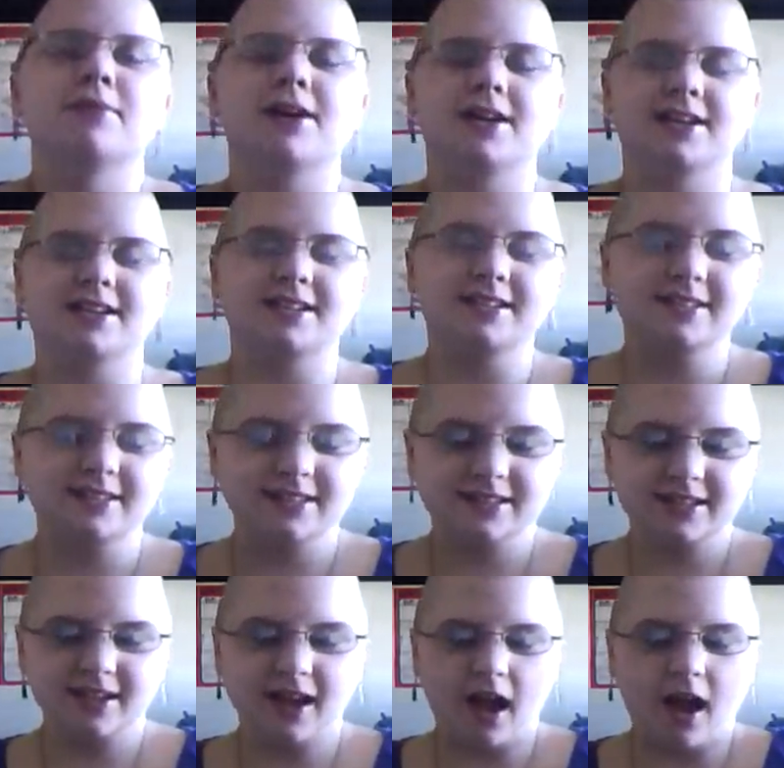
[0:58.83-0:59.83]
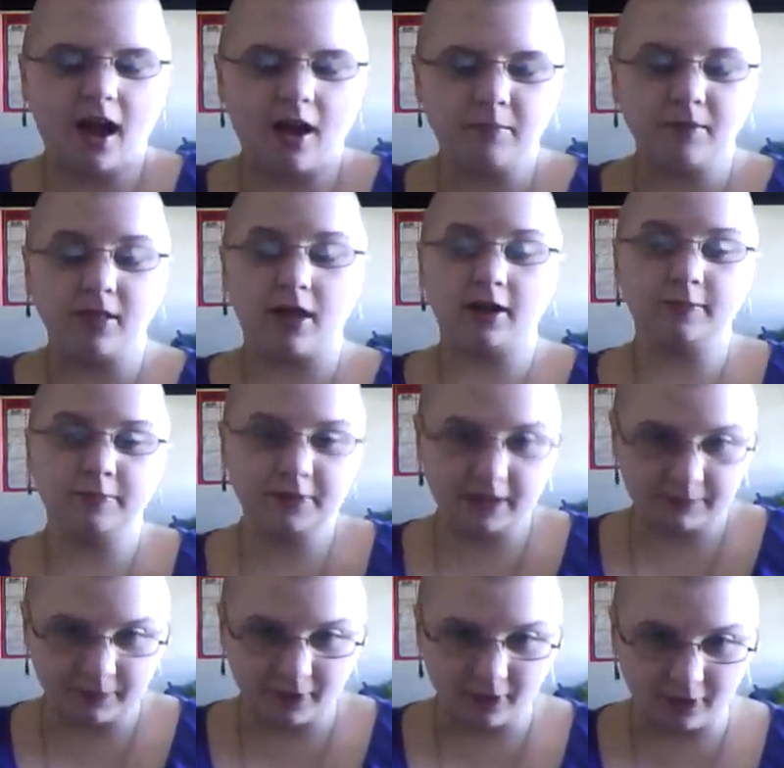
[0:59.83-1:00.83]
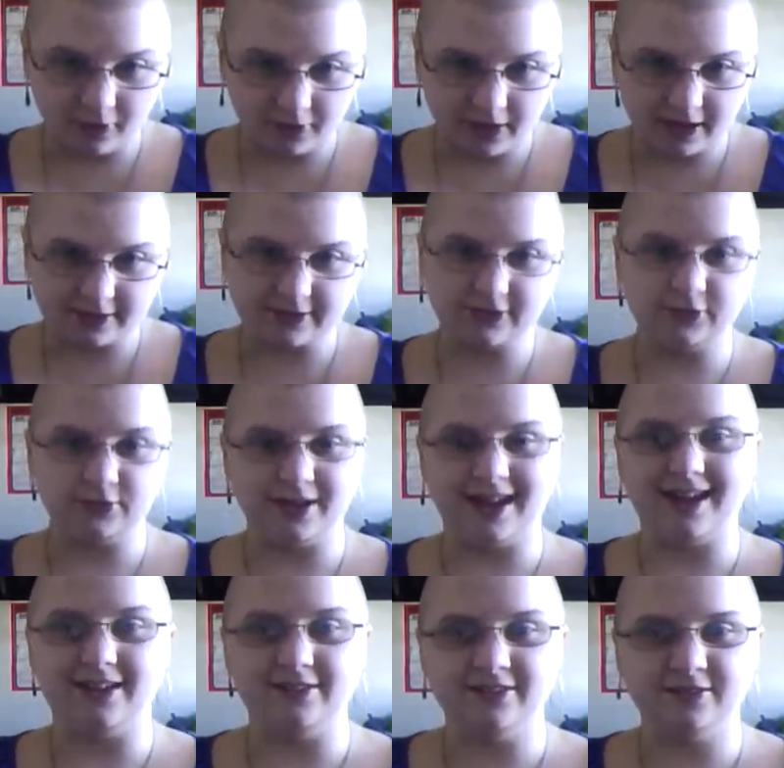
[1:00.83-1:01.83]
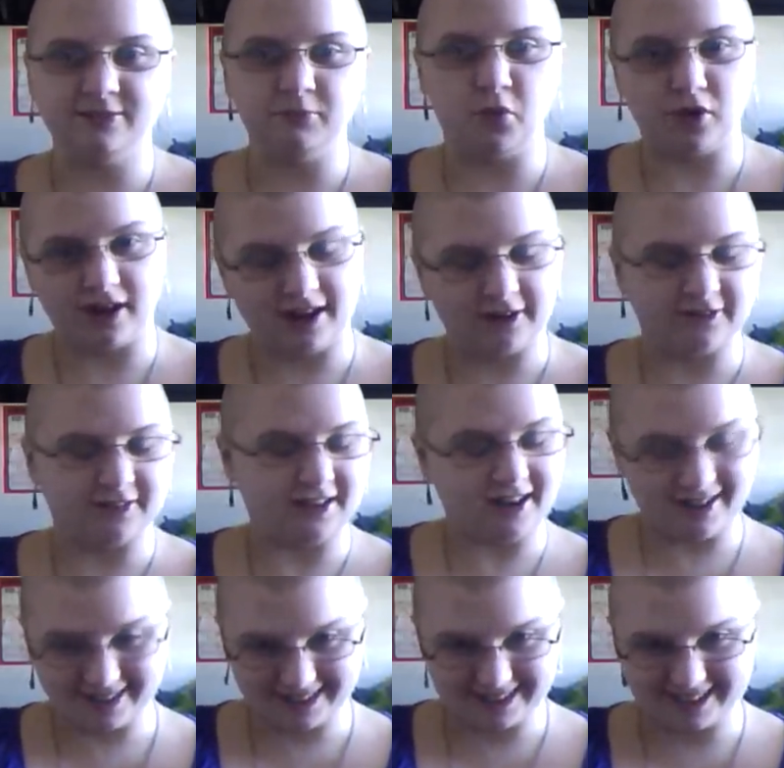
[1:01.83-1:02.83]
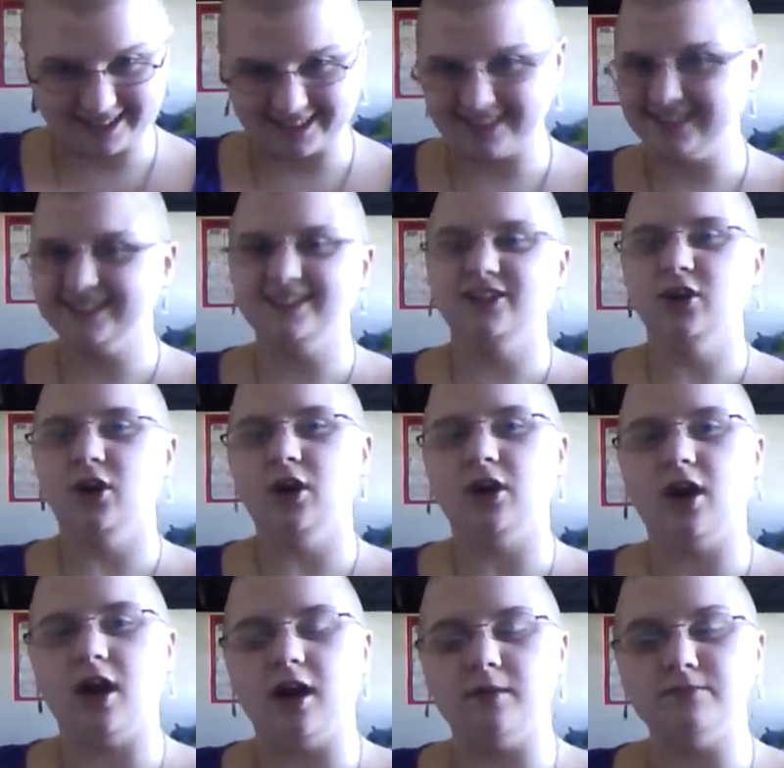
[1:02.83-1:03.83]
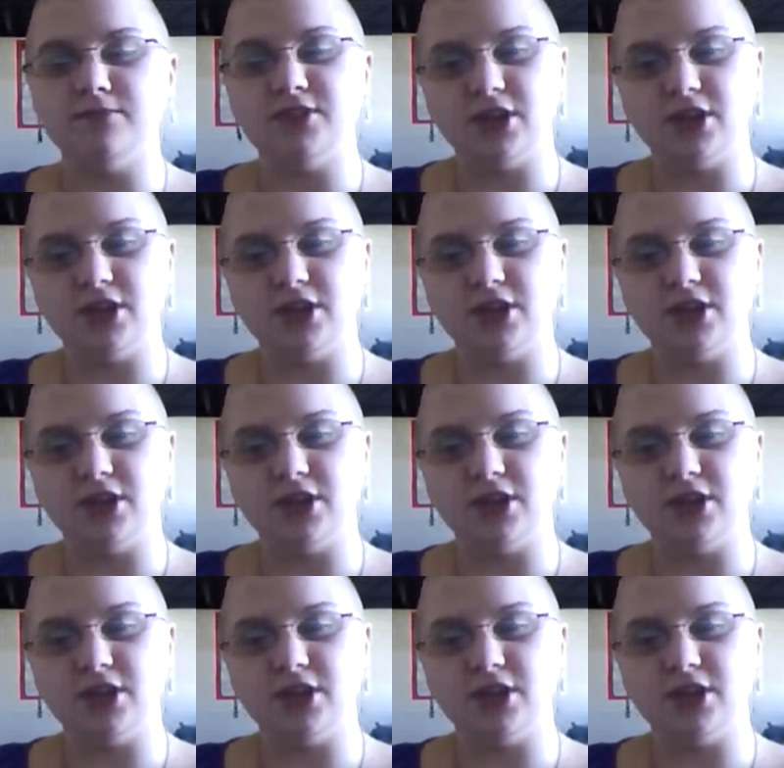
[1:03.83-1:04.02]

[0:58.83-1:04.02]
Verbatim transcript: but um, a lot of people that do have more hair than I did um,